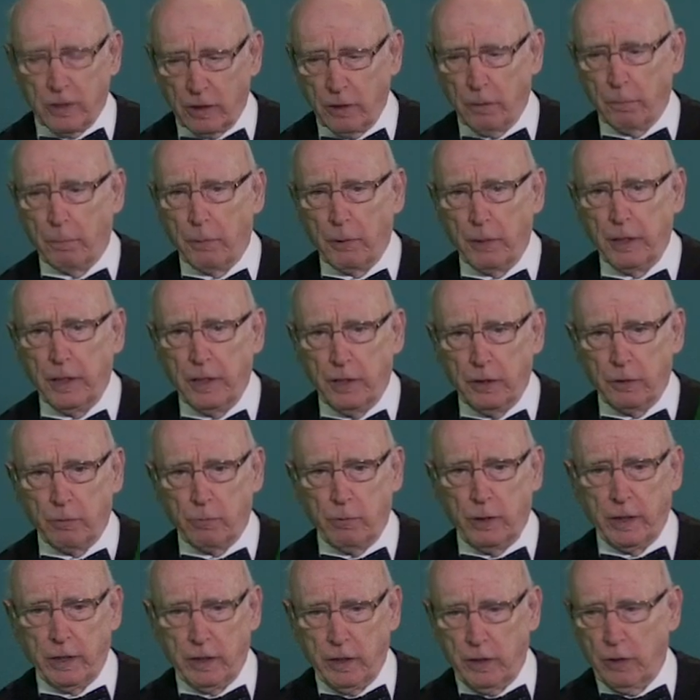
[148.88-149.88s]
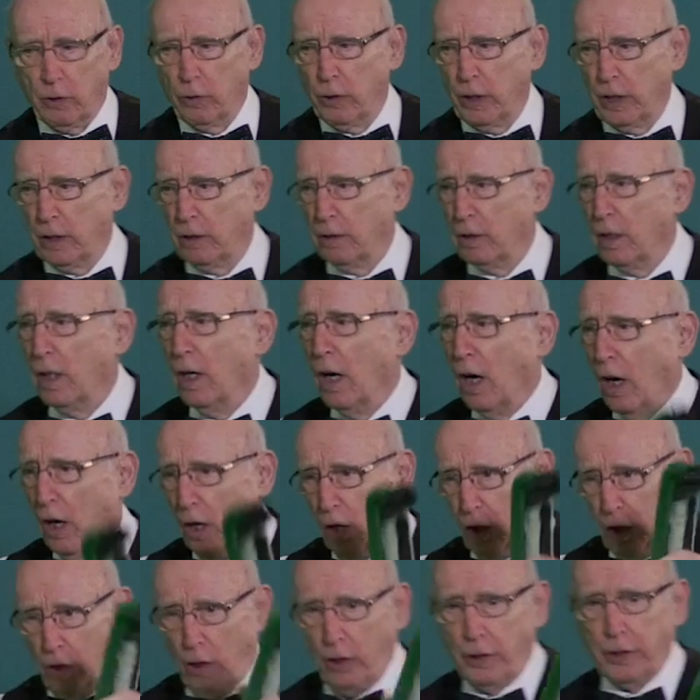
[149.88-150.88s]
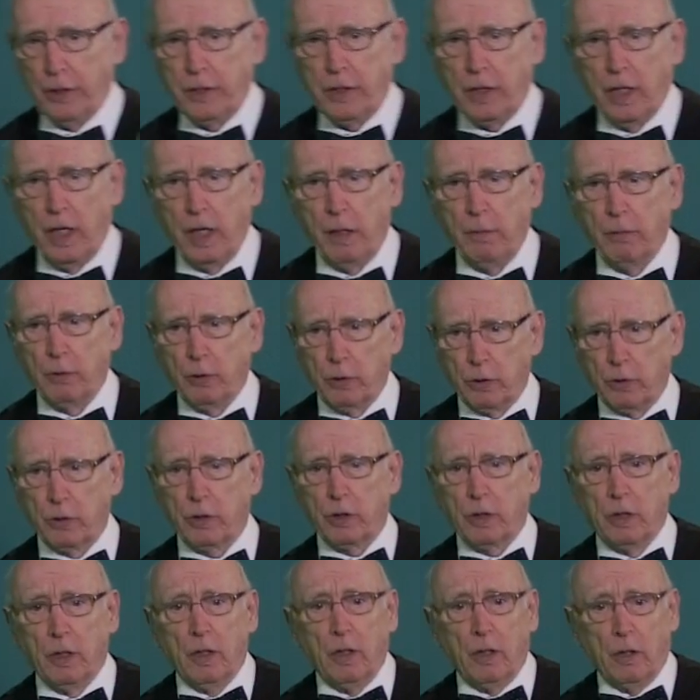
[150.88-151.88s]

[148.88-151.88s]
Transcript: So please, when you're doing a lot of tables